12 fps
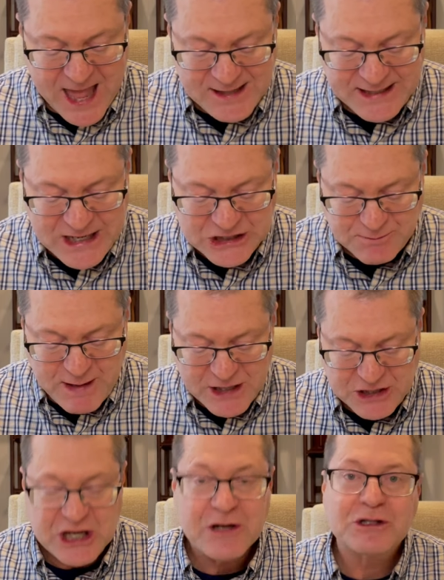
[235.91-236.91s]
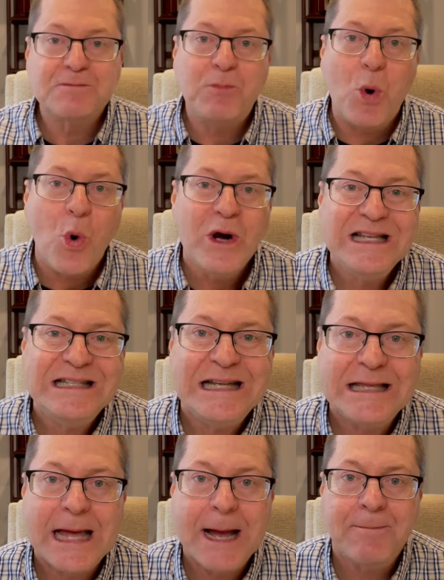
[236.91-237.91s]
and he spent years
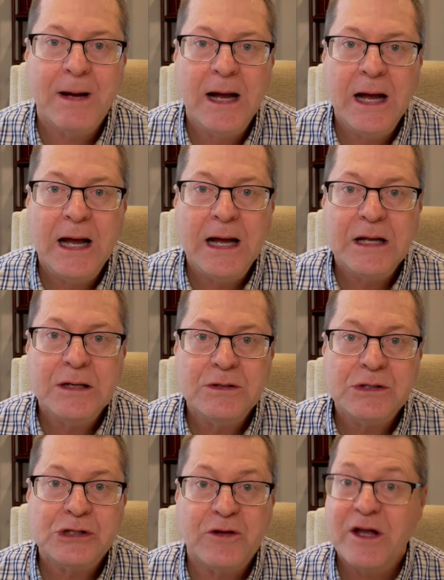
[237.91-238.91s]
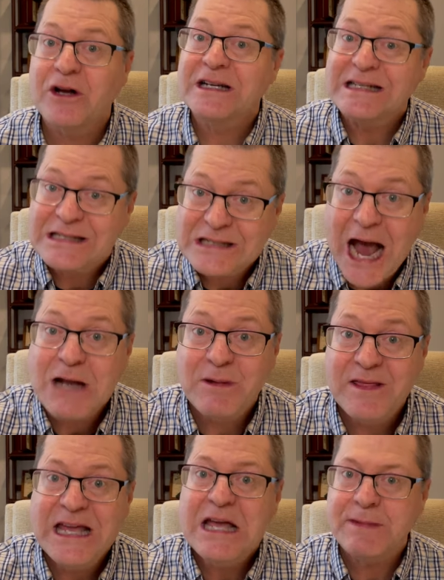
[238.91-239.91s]
poisoning them. So they're going to side
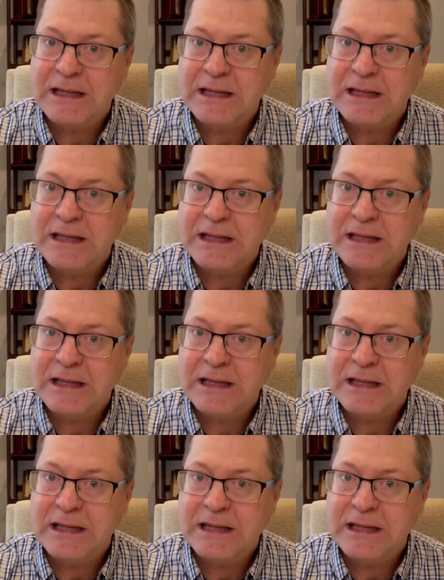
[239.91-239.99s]
with him, at